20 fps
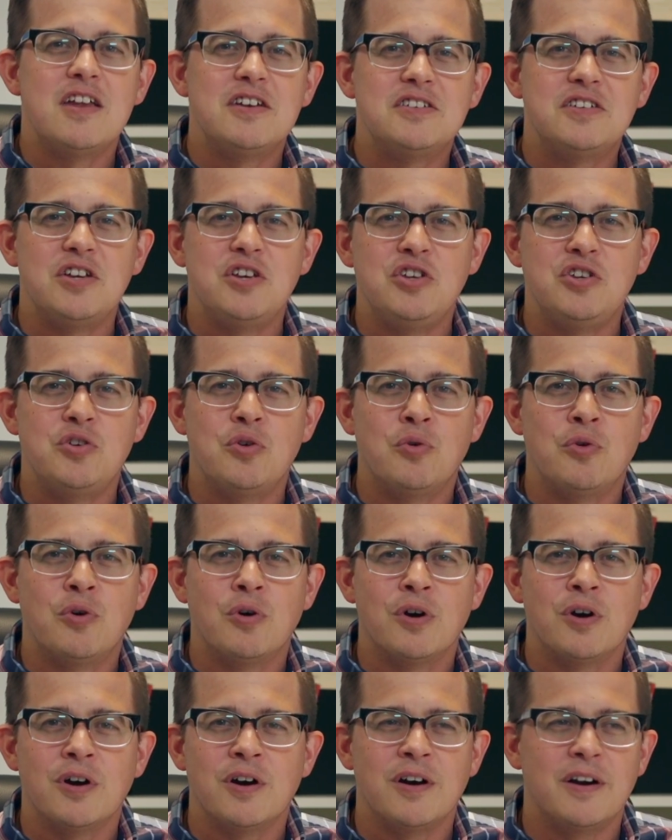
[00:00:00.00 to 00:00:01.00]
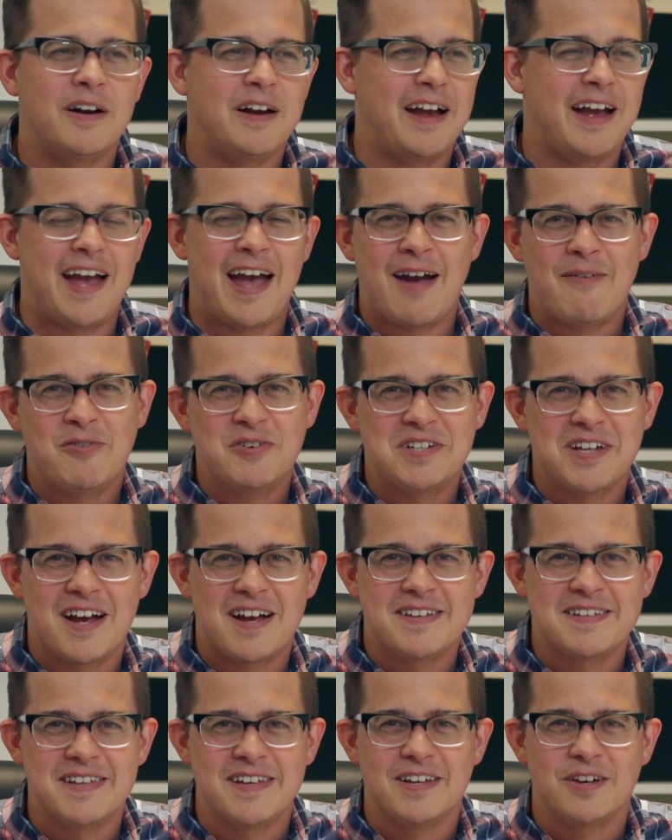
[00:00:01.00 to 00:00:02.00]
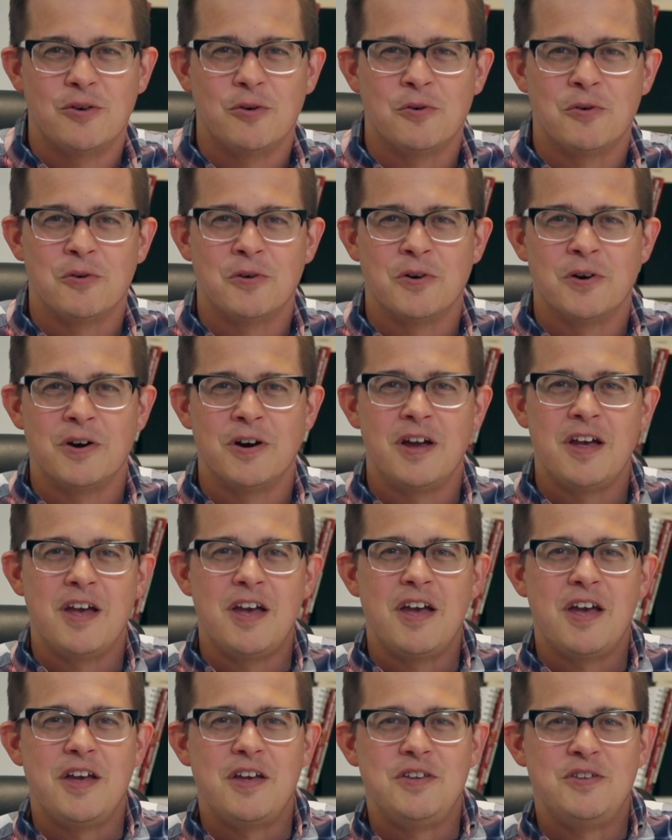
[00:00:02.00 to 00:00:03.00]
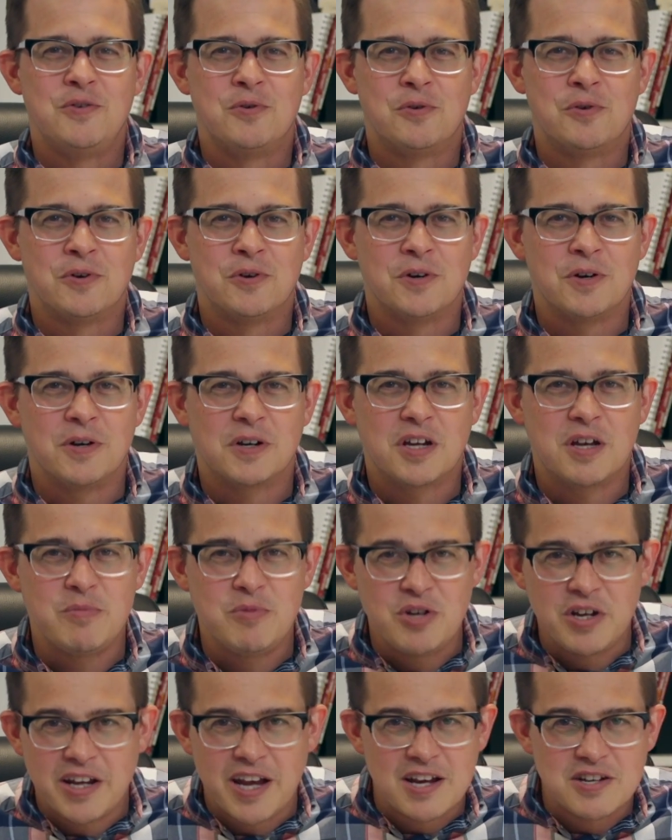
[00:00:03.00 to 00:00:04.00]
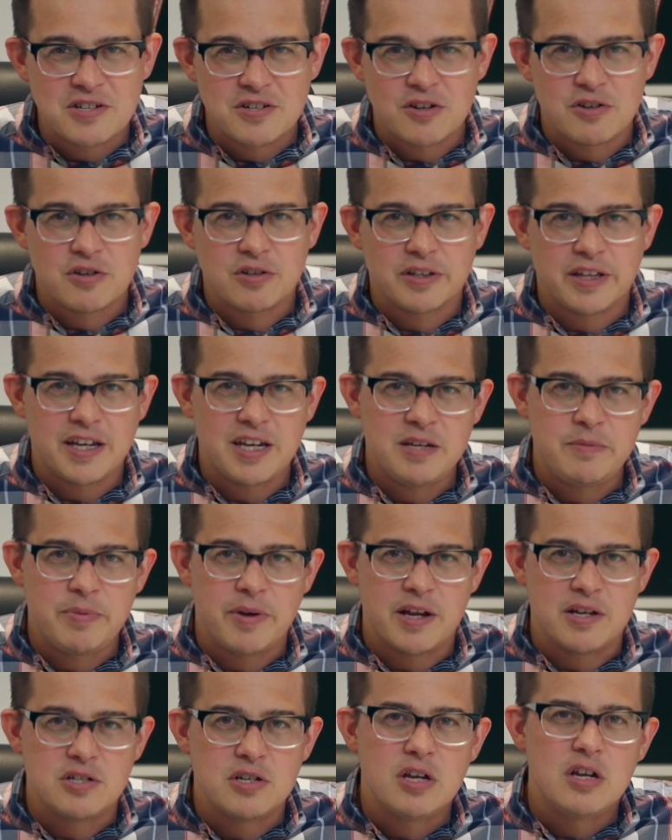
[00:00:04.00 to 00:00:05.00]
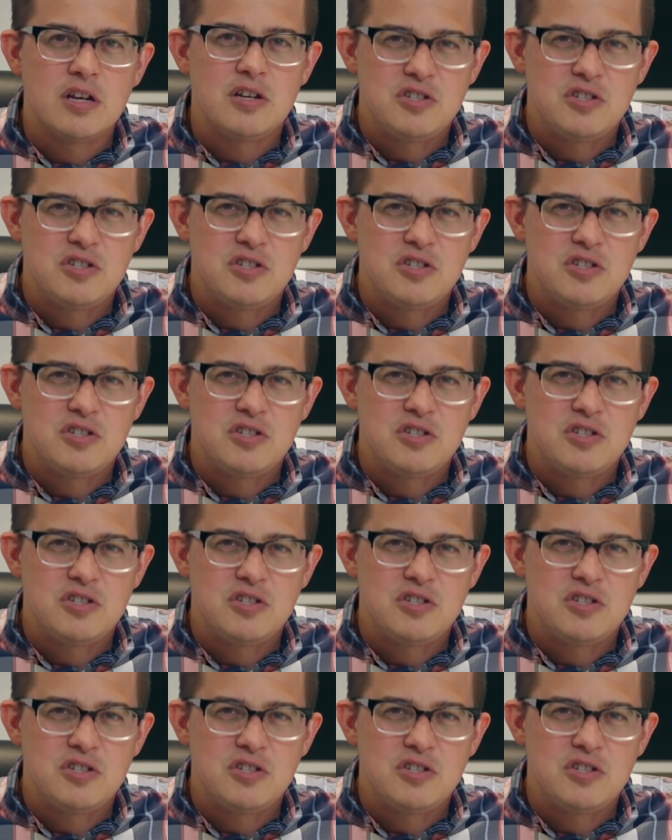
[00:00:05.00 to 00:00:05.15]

to your advertising or your communication on your landing page,